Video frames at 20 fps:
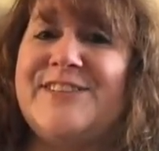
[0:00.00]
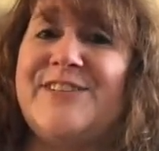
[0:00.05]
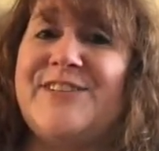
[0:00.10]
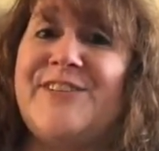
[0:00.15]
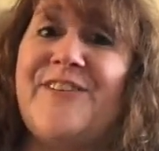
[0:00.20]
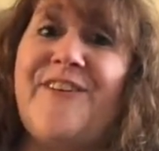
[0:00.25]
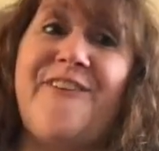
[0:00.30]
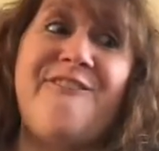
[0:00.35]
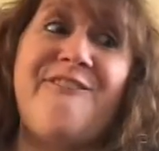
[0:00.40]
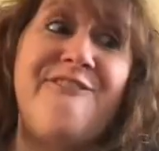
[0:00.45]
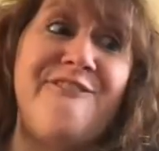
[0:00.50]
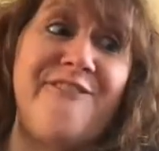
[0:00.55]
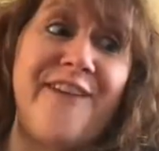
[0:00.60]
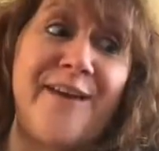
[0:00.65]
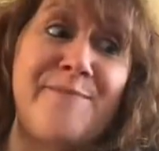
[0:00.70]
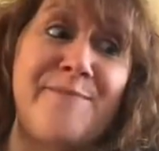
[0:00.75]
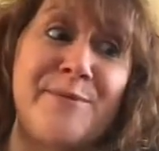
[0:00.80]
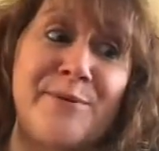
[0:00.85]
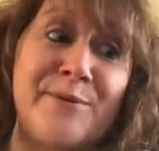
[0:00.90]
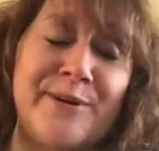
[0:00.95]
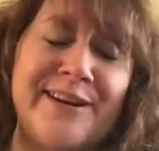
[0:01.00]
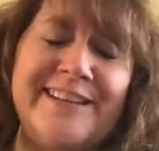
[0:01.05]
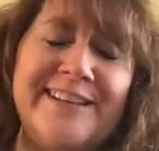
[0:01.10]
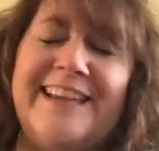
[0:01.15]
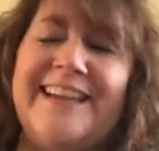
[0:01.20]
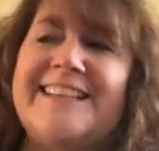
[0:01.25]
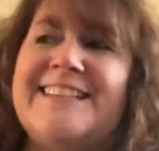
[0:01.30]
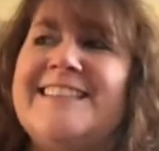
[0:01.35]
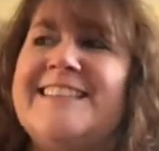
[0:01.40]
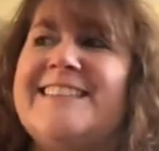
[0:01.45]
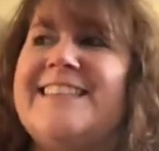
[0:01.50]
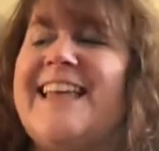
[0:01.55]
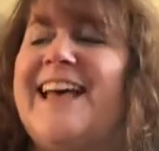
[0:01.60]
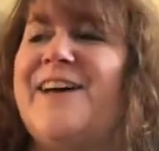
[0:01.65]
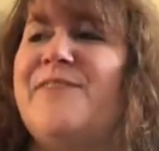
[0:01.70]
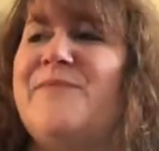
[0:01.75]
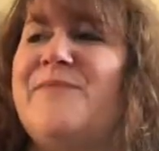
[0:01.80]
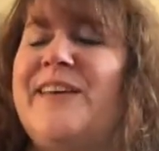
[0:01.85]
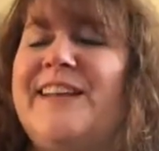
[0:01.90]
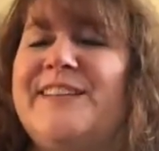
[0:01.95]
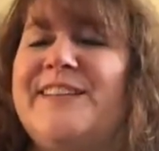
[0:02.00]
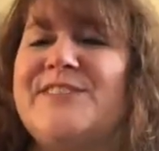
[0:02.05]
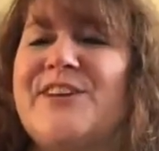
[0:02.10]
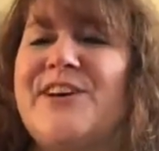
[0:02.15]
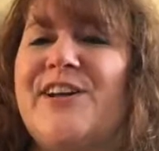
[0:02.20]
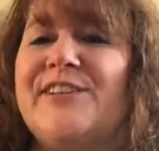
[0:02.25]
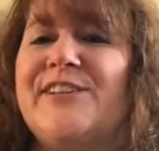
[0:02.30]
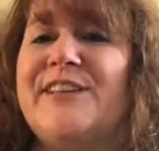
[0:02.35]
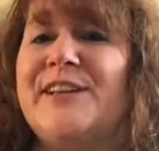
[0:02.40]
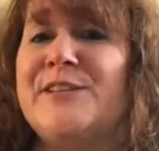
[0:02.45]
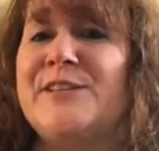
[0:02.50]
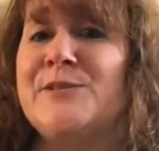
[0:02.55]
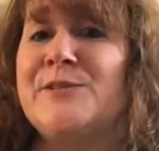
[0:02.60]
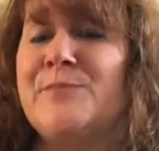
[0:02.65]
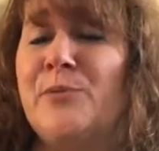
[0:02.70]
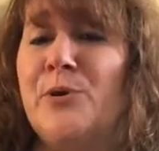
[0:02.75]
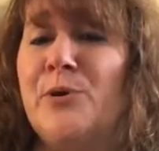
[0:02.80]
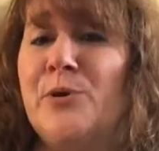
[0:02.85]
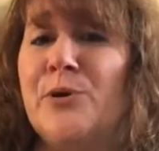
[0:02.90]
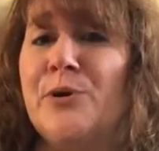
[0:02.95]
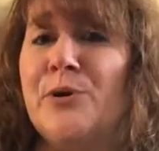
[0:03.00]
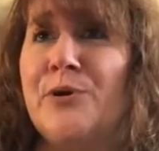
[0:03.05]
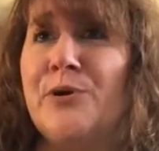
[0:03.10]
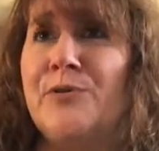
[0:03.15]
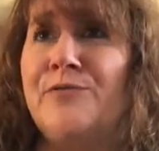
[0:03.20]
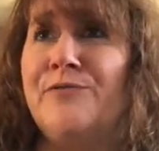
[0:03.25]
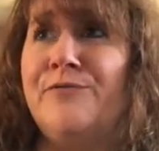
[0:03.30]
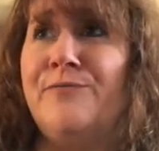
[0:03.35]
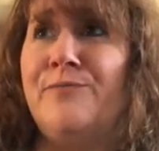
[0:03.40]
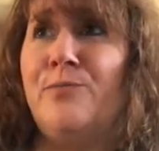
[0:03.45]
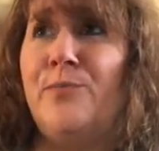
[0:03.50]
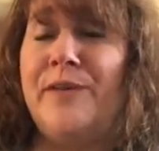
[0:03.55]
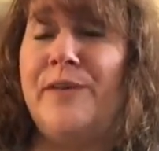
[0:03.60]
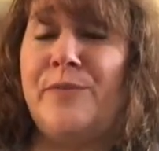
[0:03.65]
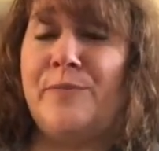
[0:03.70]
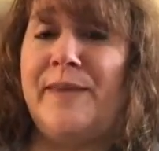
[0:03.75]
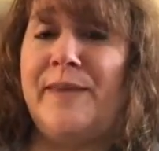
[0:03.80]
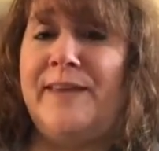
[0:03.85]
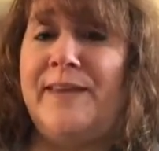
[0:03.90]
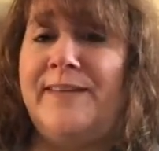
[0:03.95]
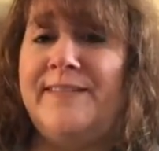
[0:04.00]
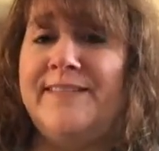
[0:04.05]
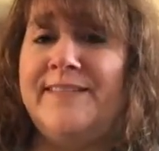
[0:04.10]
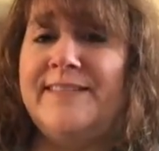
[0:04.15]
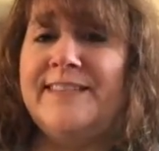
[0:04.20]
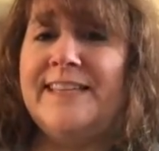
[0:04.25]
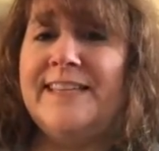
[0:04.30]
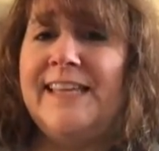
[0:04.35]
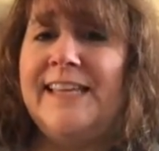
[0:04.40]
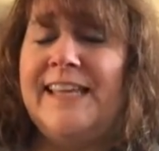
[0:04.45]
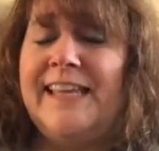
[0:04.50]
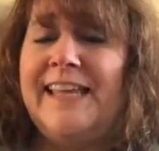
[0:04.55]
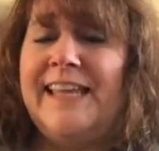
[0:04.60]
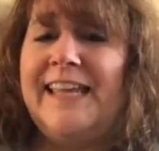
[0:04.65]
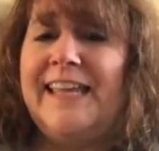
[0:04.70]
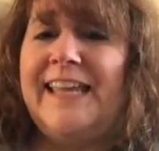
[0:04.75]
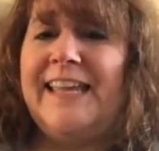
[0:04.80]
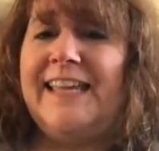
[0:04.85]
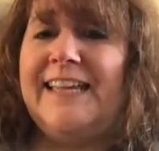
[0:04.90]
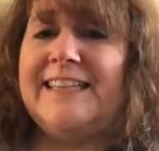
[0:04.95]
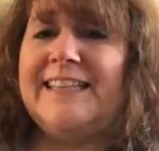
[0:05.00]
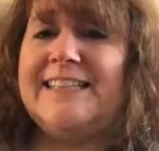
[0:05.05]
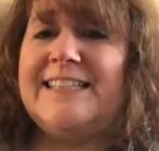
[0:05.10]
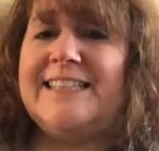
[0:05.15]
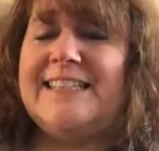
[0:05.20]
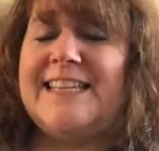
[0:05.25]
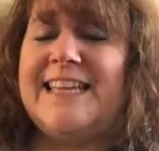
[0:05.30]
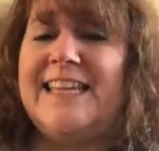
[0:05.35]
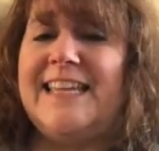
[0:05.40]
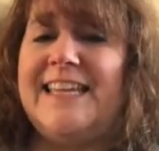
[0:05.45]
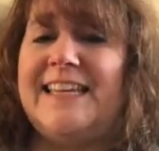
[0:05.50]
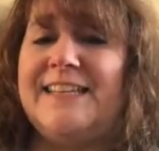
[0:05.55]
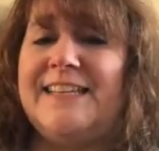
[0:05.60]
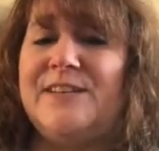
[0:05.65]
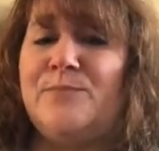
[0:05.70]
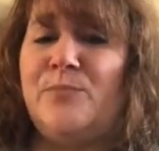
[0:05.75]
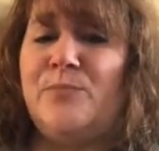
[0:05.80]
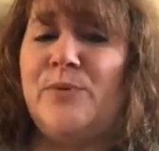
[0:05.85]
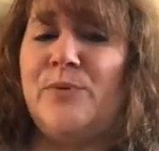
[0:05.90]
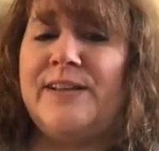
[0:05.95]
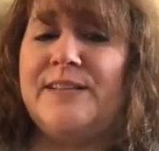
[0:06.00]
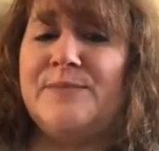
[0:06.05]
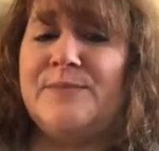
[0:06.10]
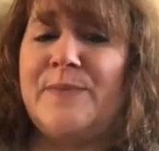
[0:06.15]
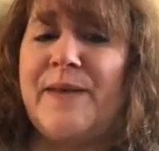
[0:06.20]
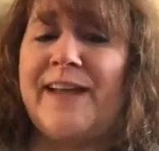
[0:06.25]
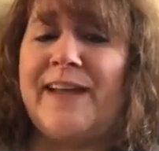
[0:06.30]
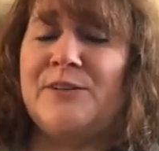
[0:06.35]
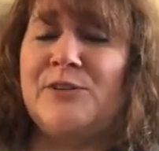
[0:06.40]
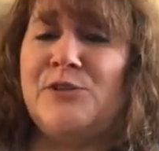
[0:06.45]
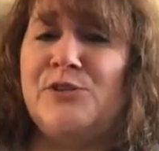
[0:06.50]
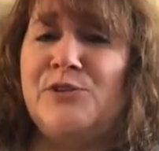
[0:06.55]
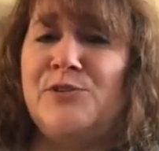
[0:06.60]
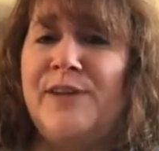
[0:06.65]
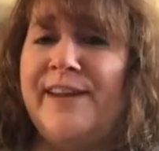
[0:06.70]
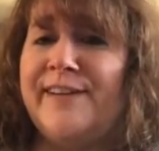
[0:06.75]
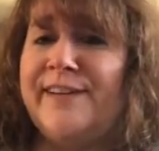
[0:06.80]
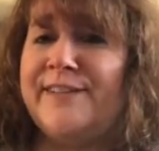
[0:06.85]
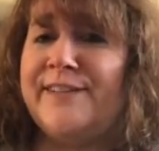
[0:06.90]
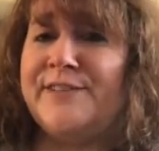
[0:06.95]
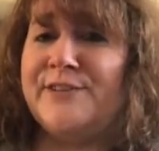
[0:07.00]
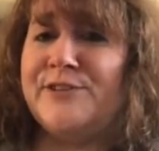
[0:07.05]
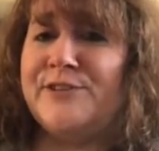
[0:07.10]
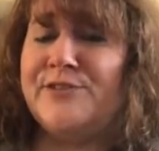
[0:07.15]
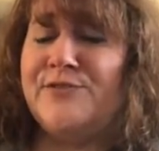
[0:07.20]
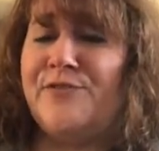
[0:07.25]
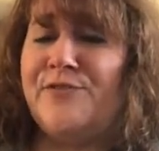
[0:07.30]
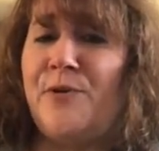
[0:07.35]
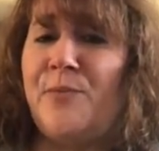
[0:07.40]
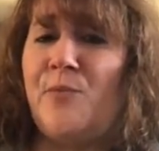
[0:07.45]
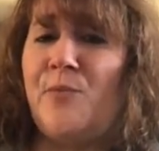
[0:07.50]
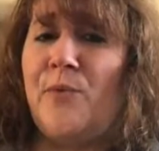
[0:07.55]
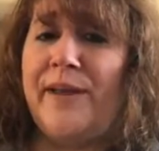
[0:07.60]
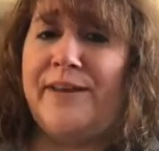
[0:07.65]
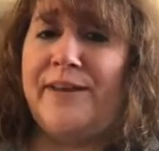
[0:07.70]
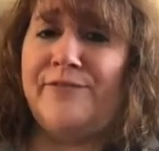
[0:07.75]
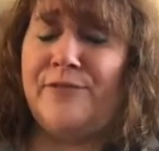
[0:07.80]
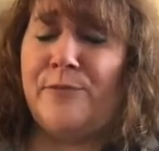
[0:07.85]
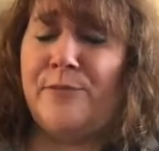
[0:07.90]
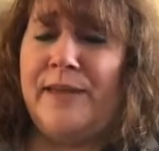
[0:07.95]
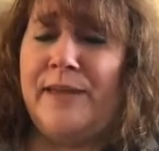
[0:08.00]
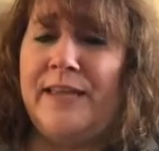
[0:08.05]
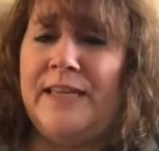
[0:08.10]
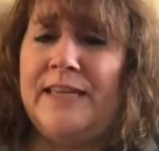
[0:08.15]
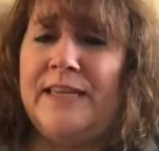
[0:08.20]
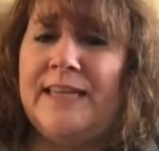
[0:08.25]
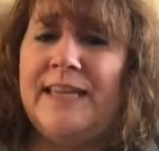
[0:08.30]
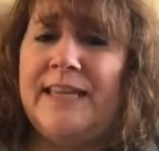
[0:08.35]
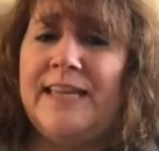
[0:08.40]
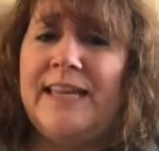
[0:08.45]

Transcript: And so February, yes, and it's called Explore with Me. And it brings back two characters from Wait For Me.